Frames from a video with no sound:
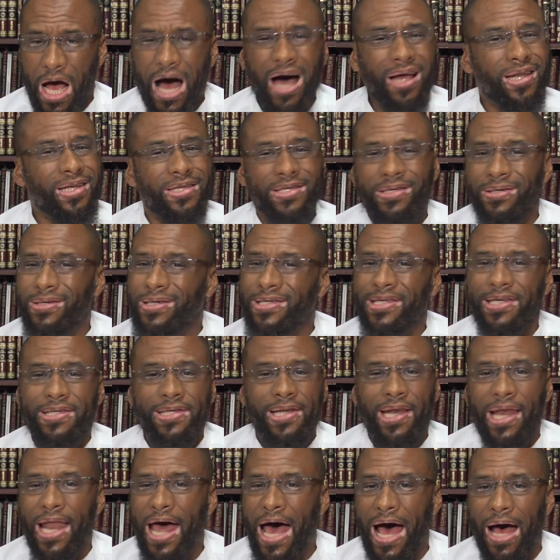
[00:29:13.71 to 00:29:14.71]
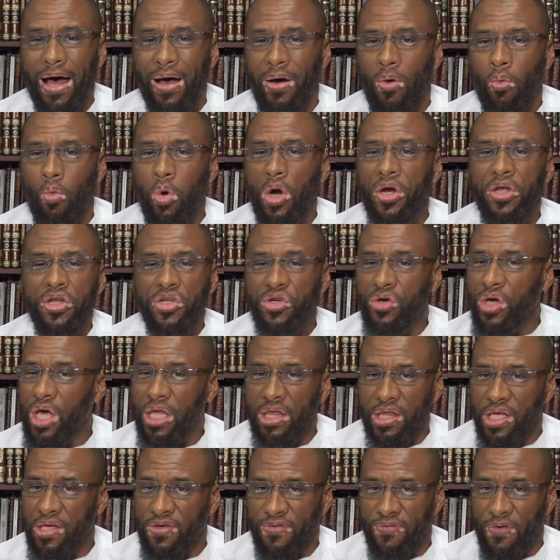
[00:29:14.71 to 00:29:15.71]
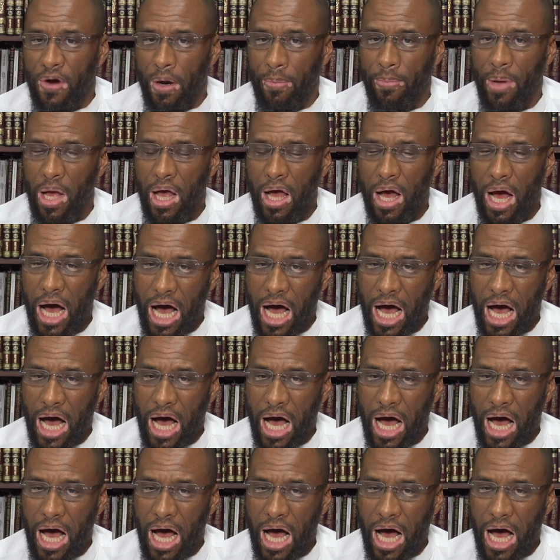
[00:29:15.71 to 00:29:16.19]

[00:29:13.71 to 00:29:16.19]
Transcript: Ahl Sunnah says, La, where did you get this from?